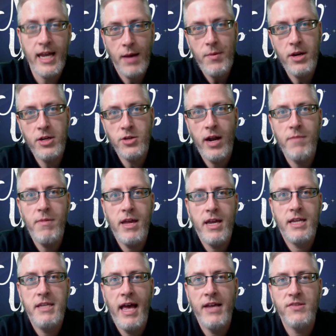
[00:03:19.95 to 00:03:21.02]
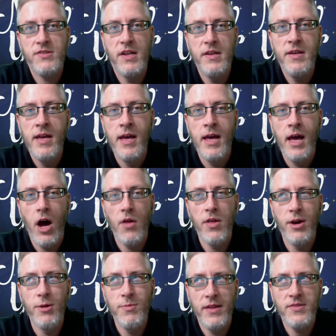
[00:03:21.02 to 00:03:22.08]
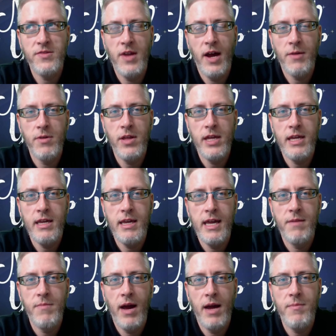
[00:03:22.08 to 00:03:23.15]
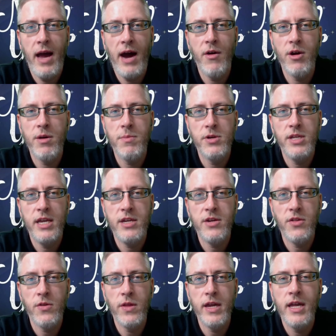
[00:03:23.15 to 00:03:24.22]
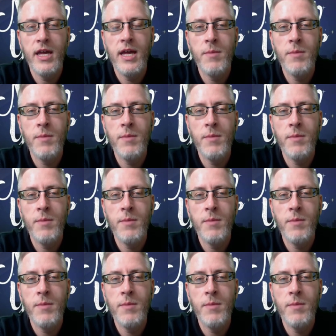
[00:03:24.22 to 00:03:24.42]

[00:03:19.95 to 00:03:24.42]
I'm going to try to be a contestant, although that's not really in my power particularly.